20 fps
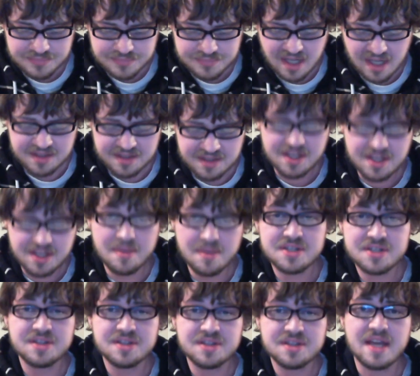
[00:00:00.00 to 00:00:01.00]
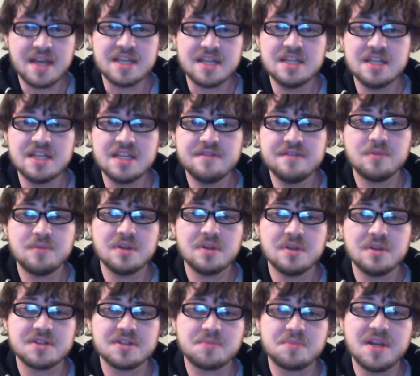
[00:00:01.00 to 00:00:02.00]
And then they mention that Eve
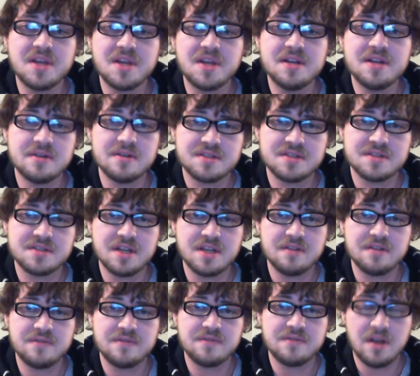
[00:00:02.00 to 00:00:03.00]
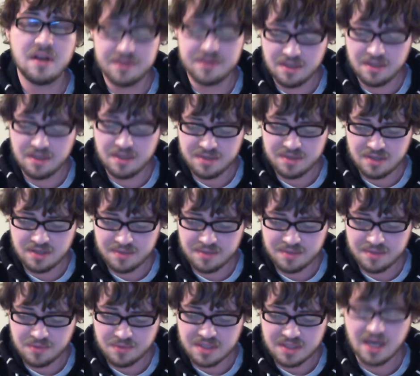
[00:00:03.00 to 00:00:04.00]
will explain herself on
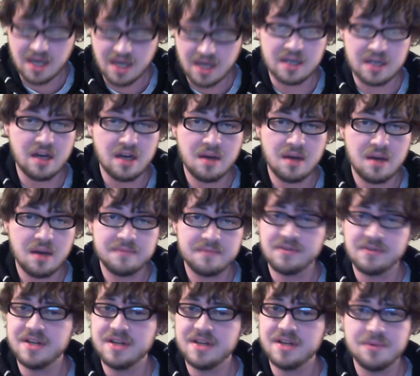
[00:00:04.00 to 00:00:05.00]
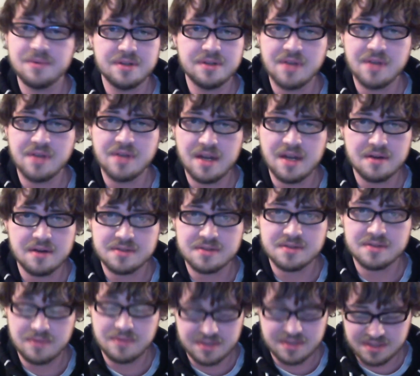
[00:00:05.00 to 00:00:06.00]
WWE.com for anyone who cares
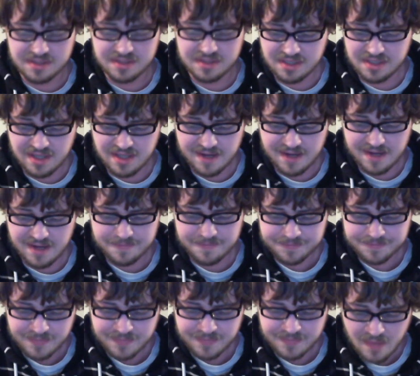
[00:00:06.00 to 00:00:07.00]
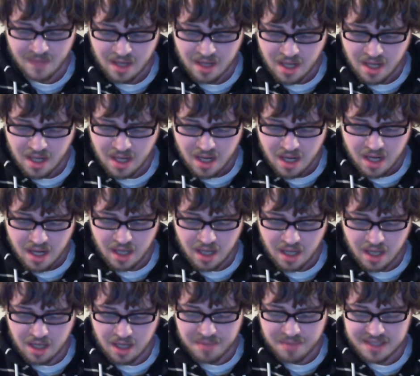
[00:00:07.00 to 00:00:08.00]
or wants to see that.
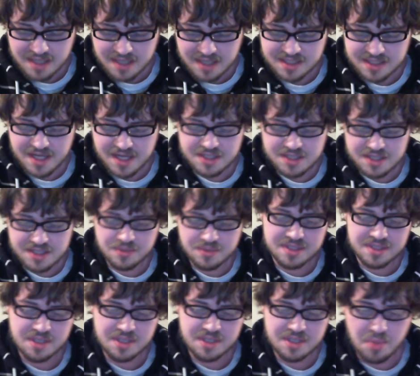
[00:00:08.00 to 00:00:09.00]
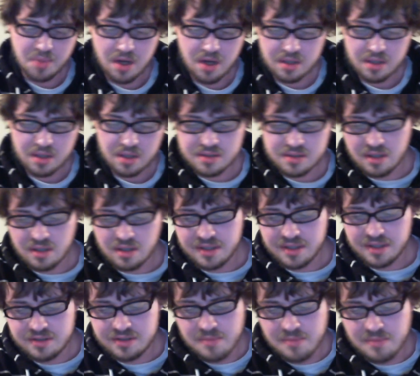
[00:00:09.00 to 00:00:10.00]
Backstage, we see Punk
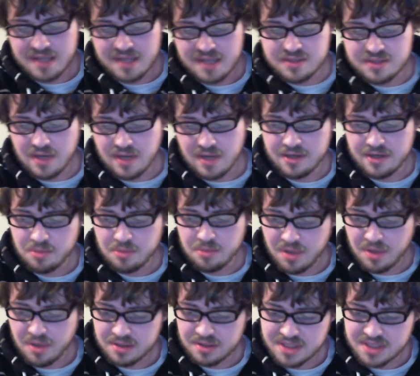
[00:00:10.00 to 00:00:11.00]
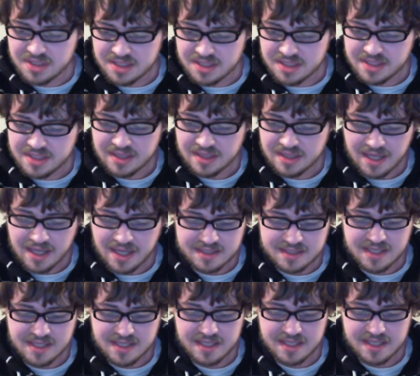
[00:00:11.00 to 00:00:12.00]
talking to Matt Stryker. Punk says he
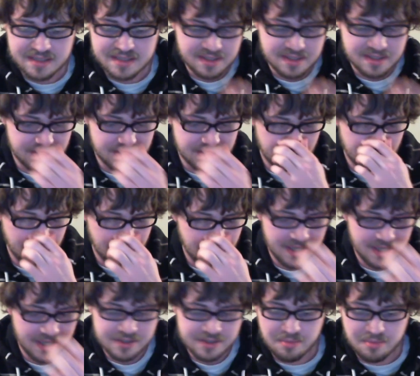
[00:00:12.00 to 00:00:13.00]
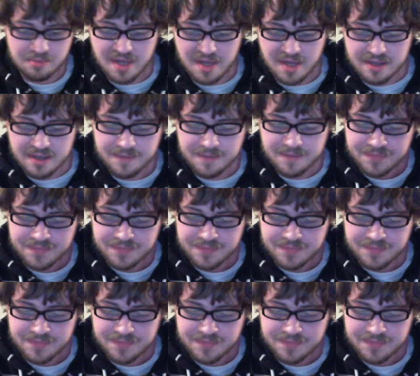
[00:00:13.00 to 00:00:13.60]
likes Teddy as the general manager better,